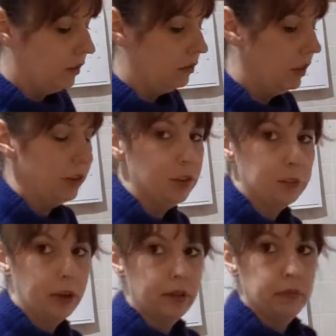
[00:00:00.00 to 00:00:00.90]
Let this
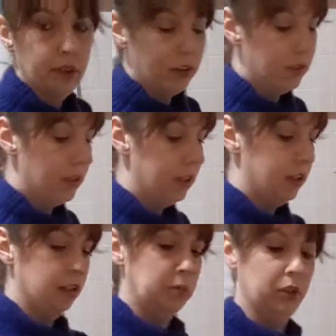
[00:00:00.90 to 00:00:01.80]
butter melt, and
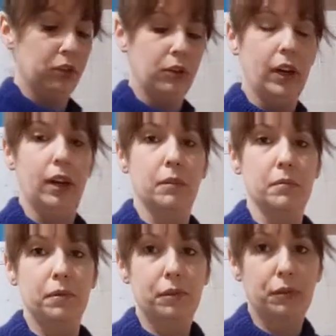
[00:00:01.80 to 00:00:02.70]
then I'm gonna
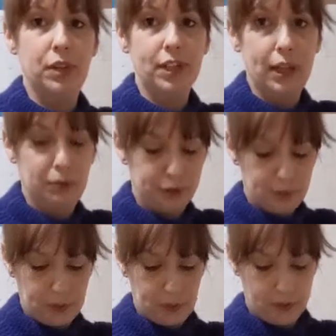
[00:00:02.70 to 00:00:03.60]
grab 3
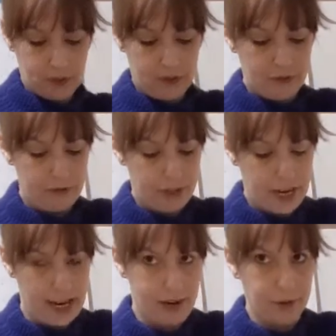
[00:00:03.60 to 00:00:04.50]
tablespoons of
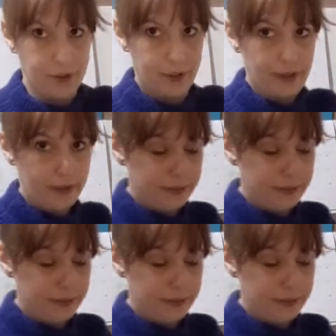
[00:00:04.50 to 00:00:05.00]
flour.